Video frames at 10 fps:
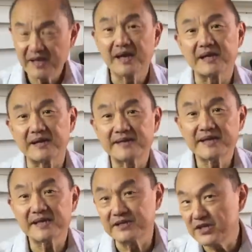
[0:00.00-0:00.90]
and I
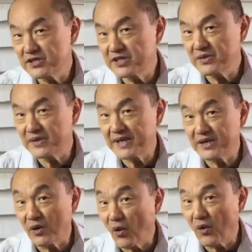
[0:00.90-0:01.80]
think conditioning with
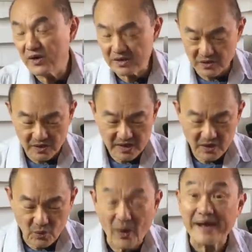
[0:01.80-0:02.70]
any oil or
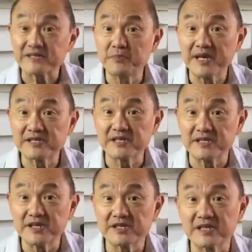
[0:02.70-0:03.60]
wax-based
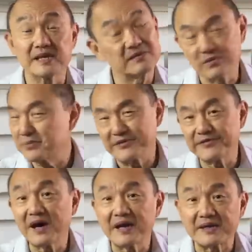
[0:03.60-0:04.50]
conditioner would be
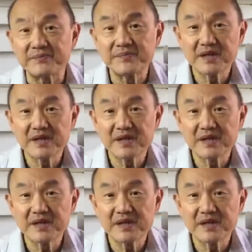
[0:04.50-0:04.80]
fine.